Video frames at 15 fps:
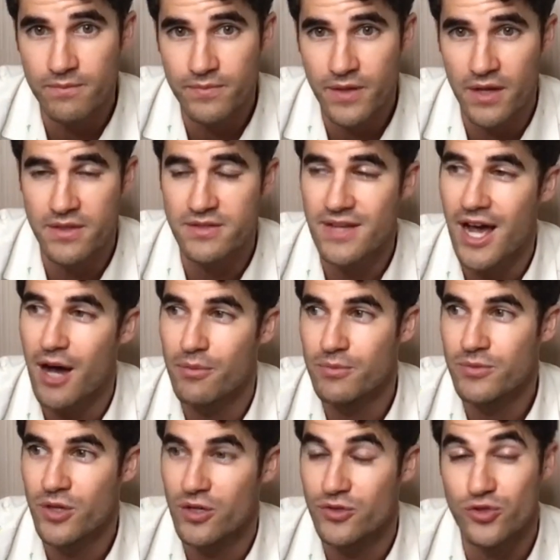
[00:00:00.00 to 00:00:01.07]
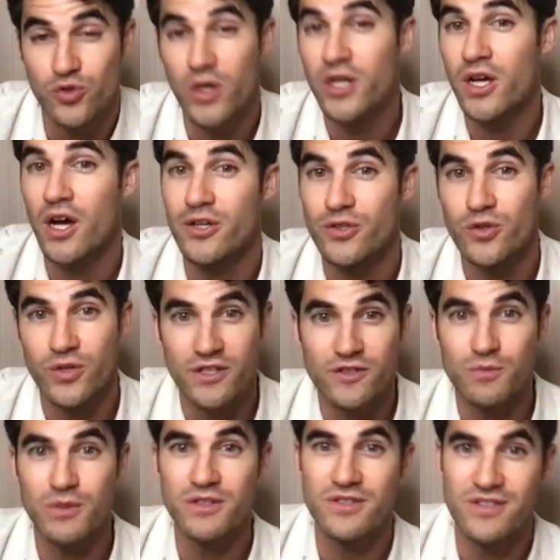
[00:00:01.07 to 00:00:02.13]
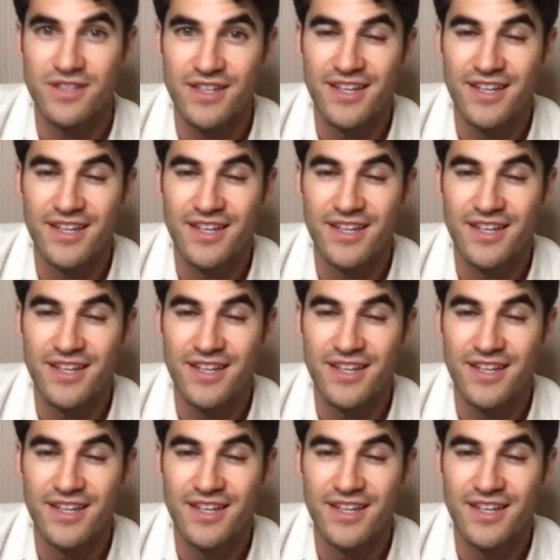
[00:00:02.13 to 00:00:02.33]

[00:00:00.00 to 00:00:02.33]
on this album called Drunk on Christmas.